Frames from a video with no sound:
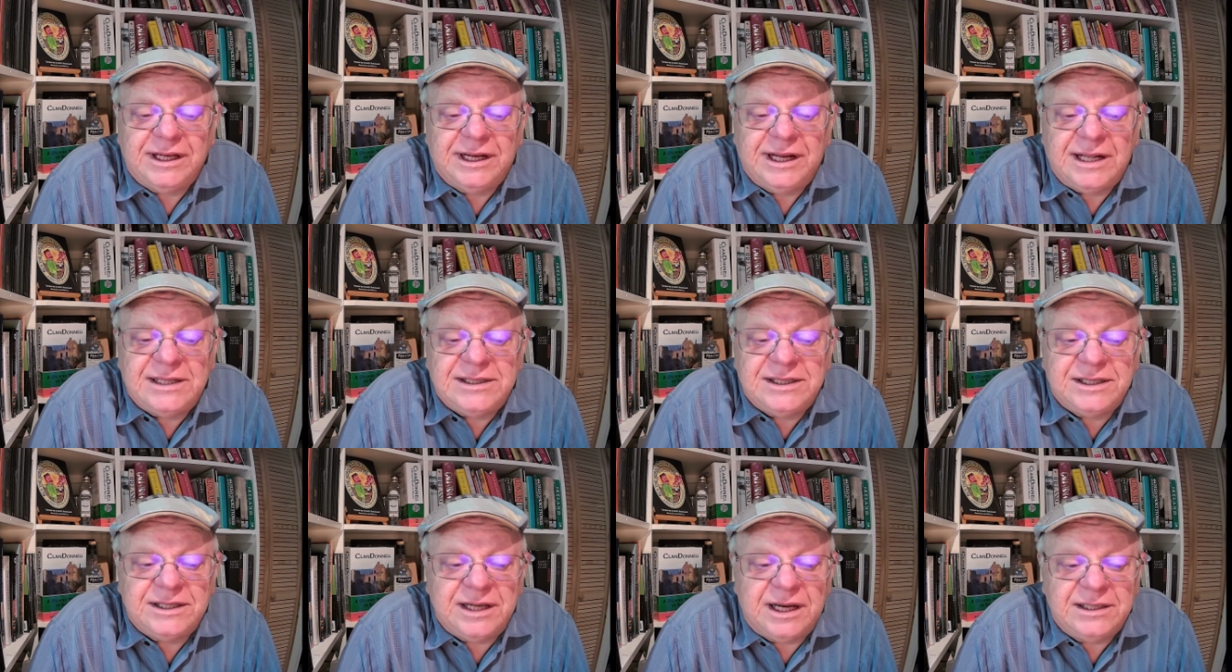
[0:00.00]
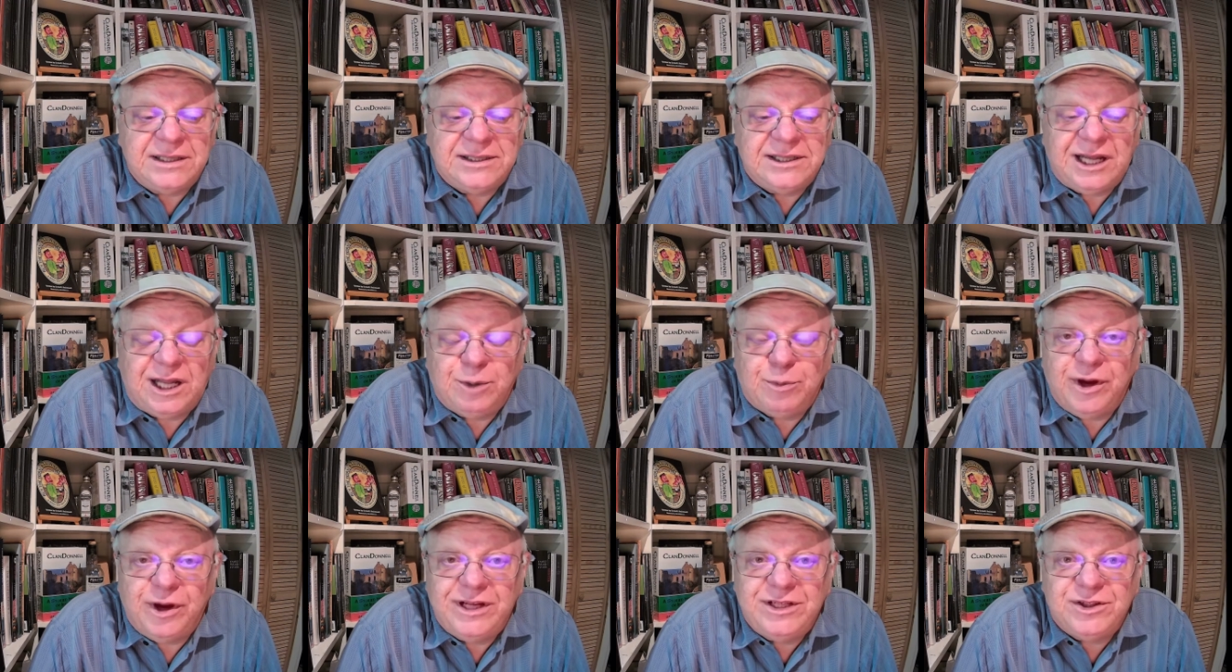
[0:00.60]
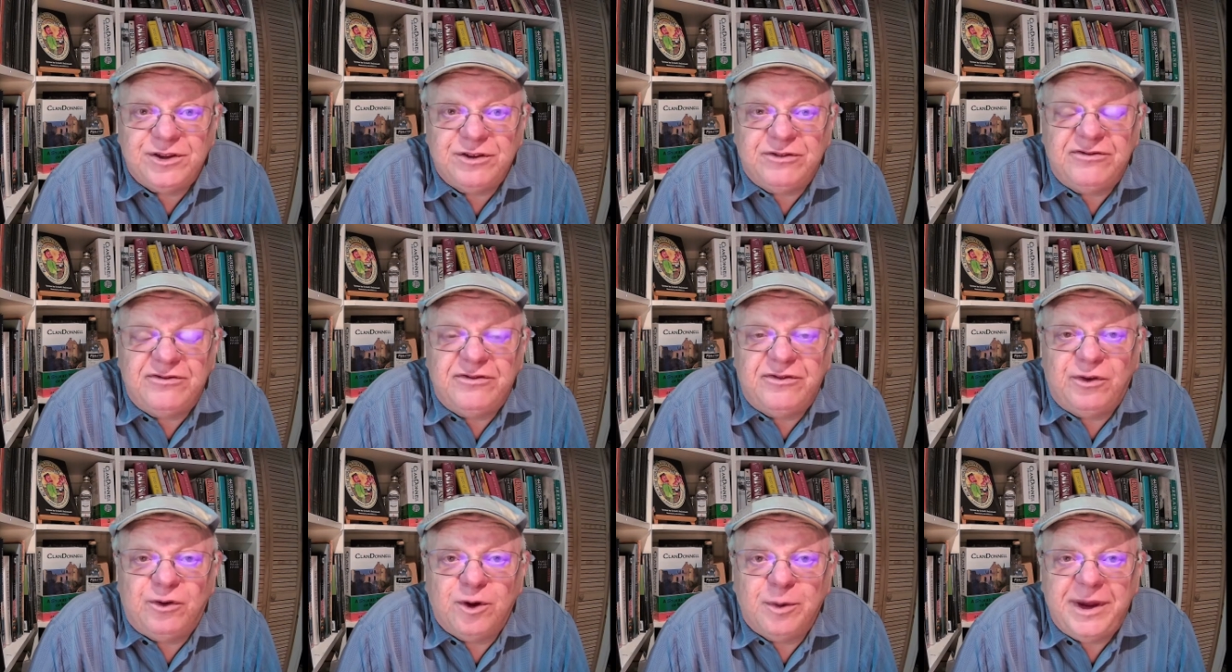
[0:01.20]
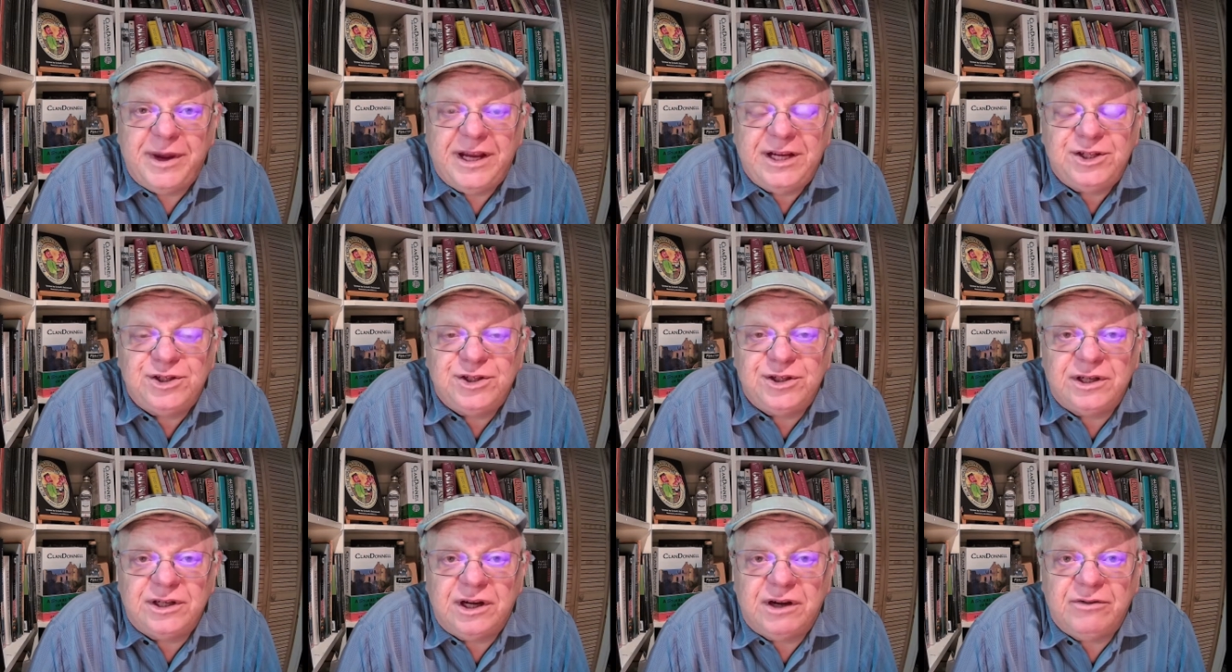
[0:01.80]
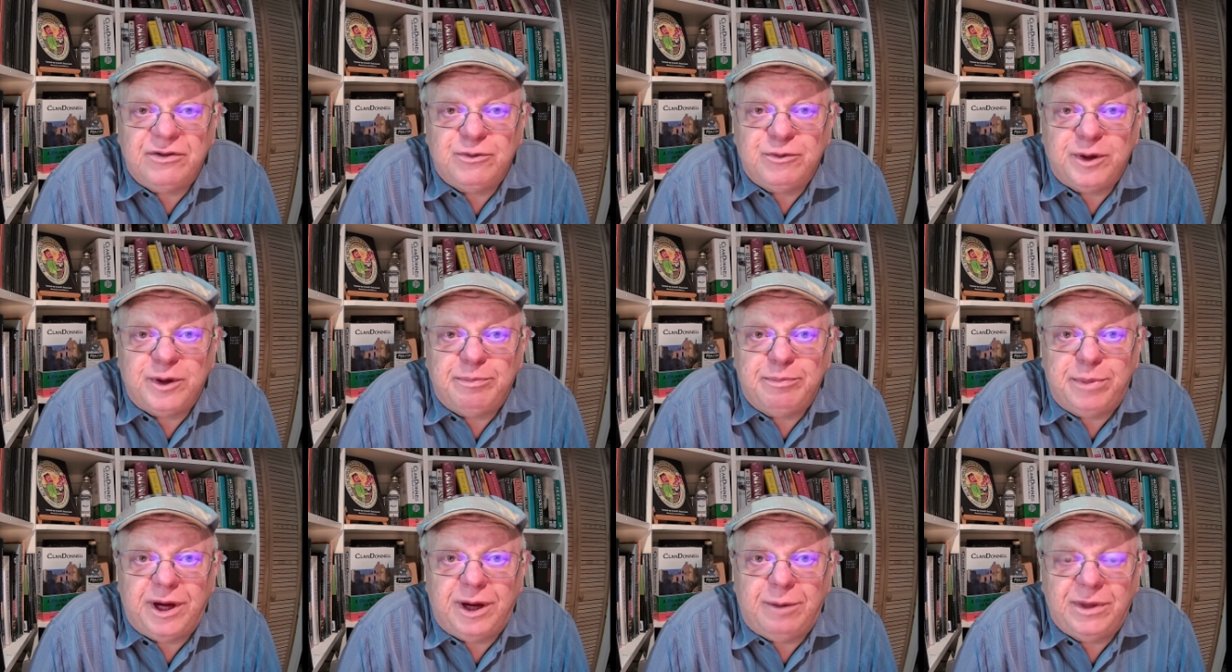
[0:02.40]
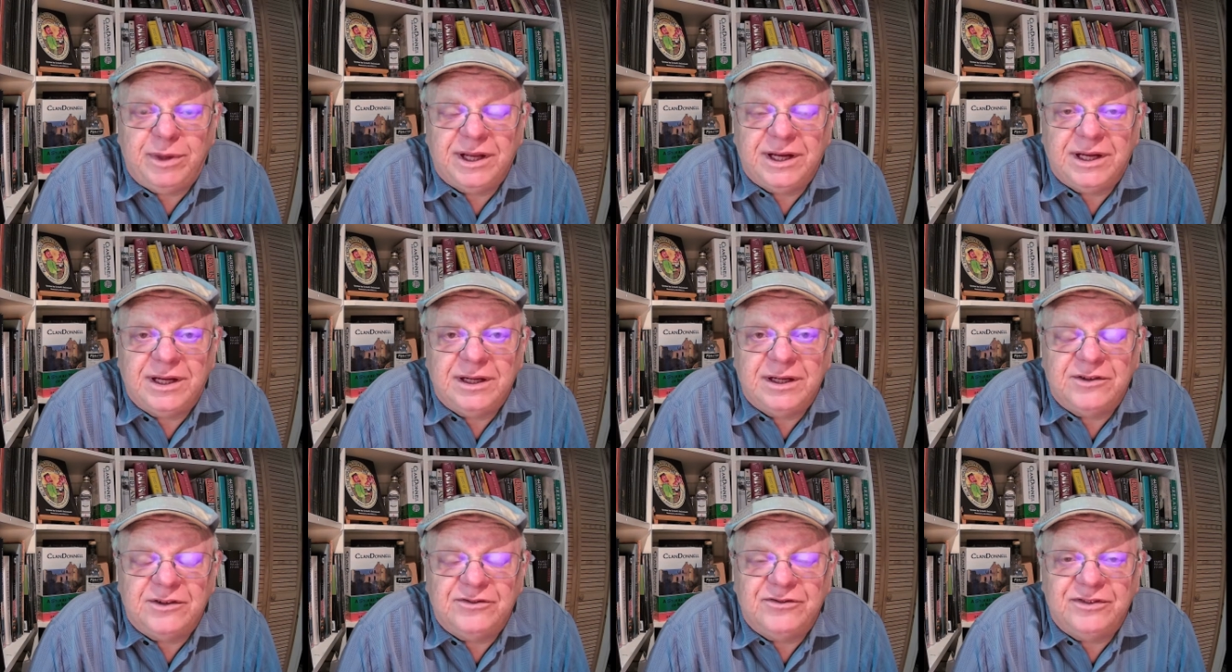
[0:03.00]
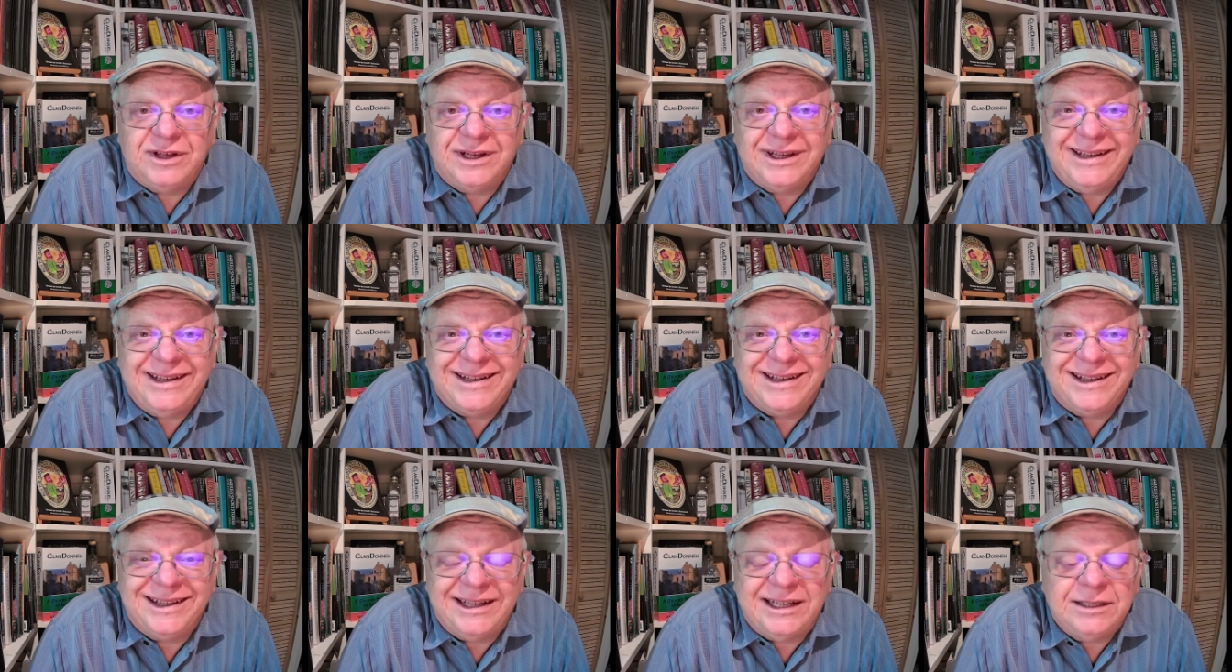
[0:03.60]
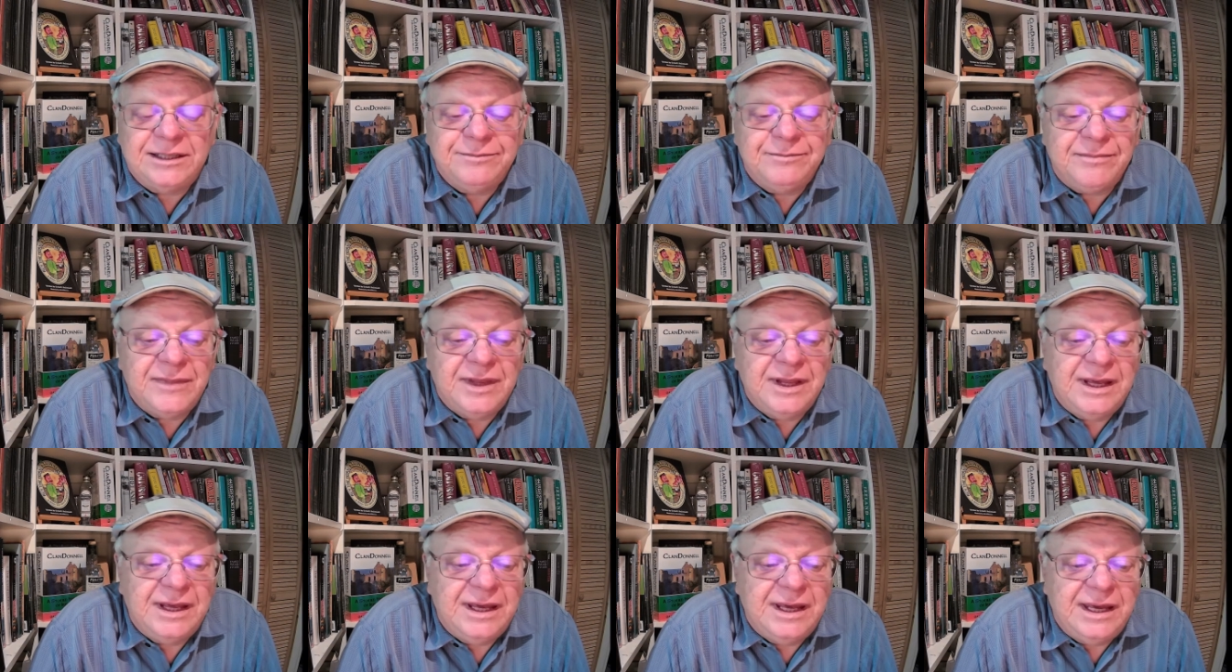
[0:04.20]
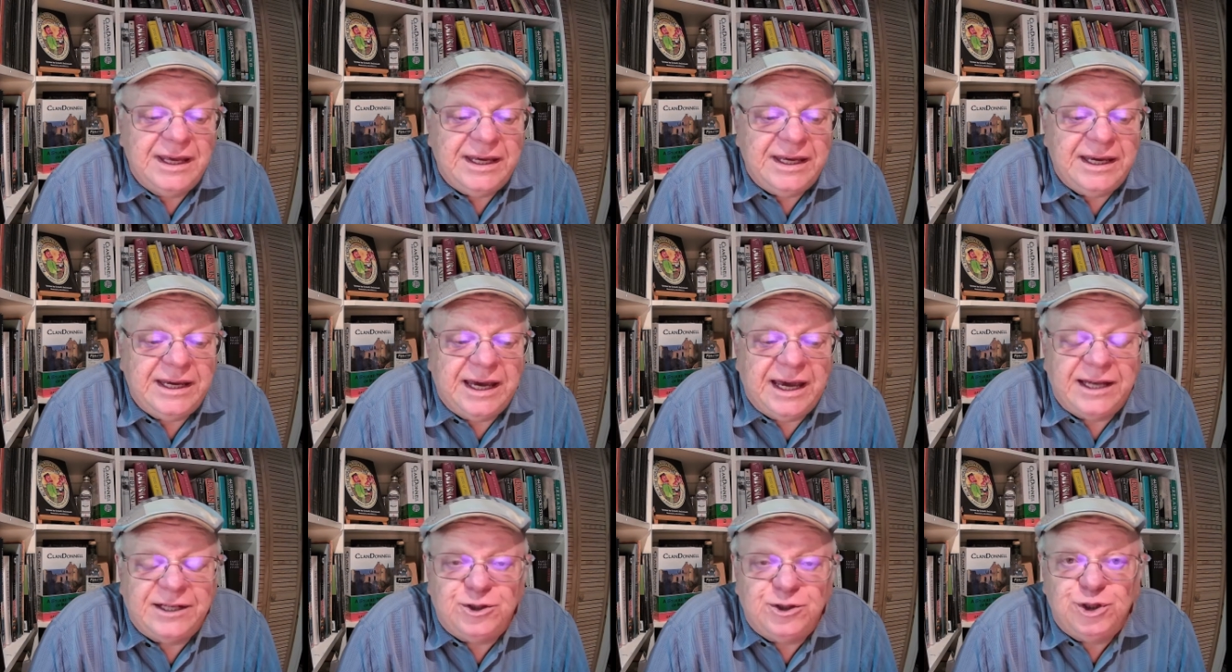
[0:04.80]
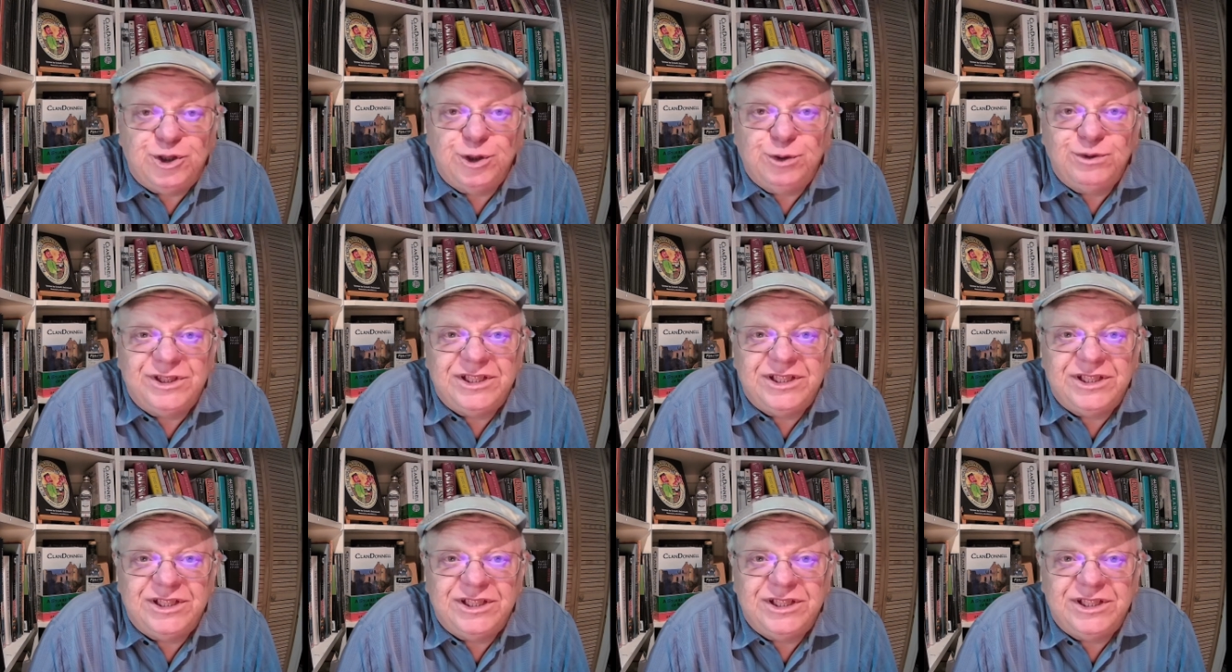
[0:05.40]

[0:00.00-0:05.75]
and that celebrates the formation of the Republic of Italy on June